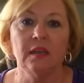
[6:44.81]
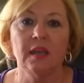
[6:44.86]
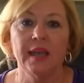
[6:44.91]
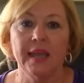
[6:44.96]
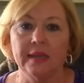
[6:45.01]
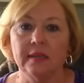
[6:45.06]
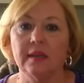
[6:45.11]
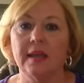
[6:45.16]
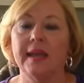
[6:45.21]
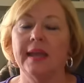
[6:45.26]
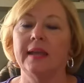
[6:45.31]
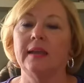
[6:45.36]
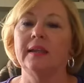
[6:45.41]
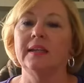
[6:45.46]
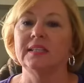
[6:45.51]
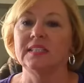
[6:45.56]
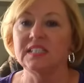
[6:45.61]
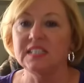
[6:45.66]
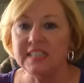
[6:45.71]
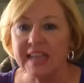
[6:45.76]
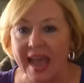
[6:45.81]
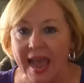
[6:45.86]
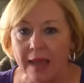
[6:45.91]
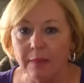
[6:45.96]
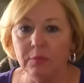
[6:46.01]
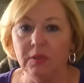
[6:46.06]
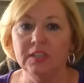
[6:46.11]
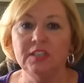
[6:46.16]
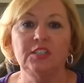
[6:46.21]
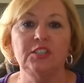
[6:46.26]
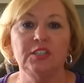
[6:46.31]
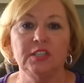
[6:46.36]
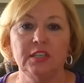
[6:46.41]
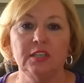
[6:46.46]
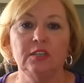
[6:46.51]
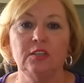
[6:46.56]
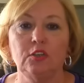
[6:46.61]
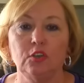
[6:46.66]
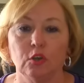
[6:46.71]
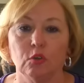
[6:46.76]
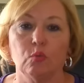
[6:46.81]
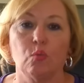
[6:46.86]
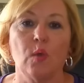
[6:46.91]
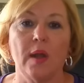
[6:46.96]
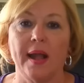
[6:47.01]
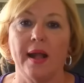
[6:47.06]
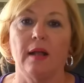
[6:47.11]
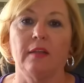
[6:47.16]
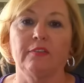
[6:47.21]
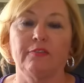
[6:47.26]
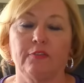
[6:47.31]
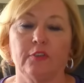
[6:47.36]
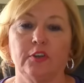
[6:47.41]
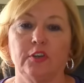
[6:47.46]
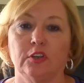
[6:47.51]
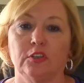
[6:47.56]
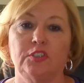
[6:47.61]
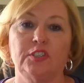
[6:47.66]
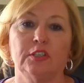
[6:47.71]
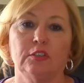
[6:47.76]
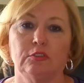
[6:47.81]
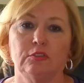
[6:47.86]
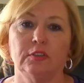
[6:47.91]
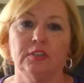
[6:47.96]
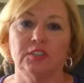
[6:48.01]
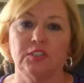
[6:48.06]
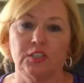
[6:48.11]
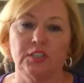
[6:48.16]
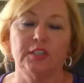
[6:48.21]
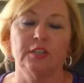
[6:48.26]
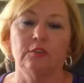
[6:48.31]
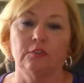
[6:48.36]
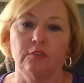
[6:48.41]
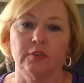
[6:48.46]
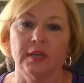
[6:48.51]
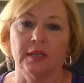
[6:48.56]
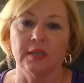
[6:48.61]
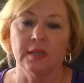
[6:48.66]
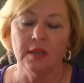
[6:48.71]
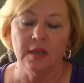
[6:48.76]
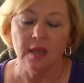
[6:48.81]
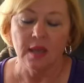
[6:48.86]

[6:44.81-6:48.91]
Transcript: and establishing your wealth for your children's children